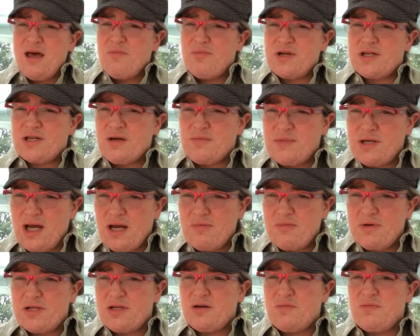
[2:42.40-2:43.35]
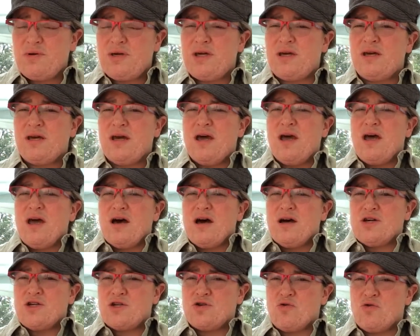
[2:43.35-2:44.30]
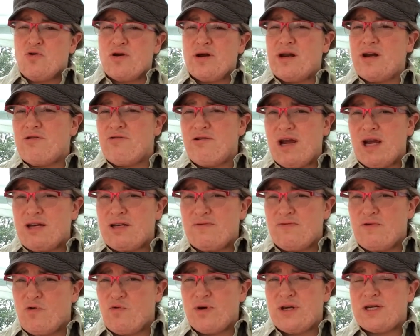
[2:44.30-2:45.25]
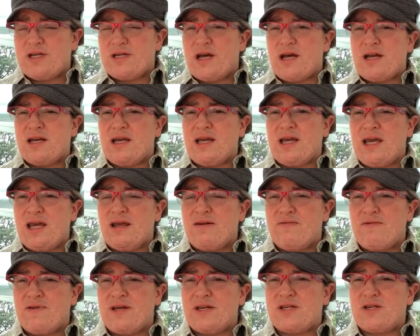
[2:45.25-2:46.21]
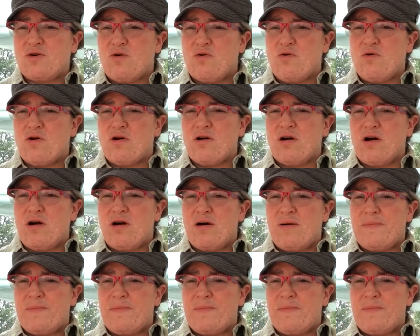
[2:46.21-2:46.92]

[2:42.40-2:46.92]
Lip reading: but sometimes there'll be a short interactive quiz on Canvas, or